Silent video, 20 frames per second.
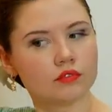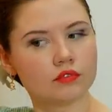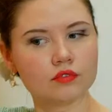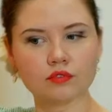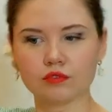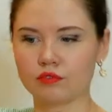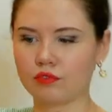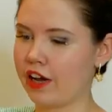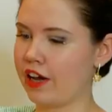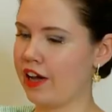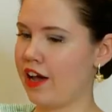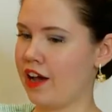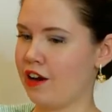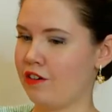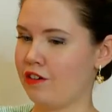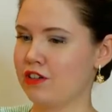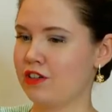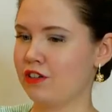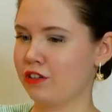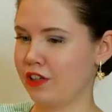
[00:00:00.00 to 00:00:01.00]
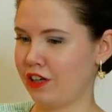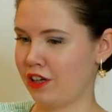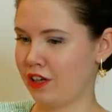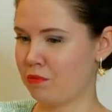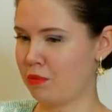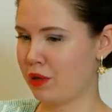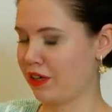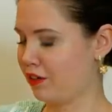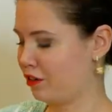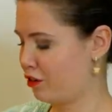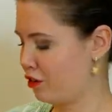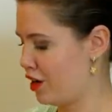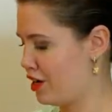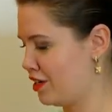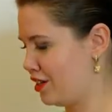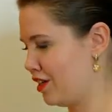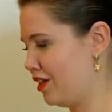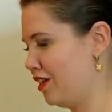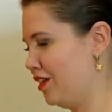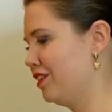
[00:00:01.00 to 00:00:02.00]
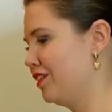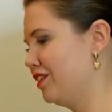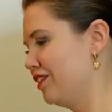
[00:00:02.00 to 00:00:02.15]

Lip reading: My hair is looking a bit crazy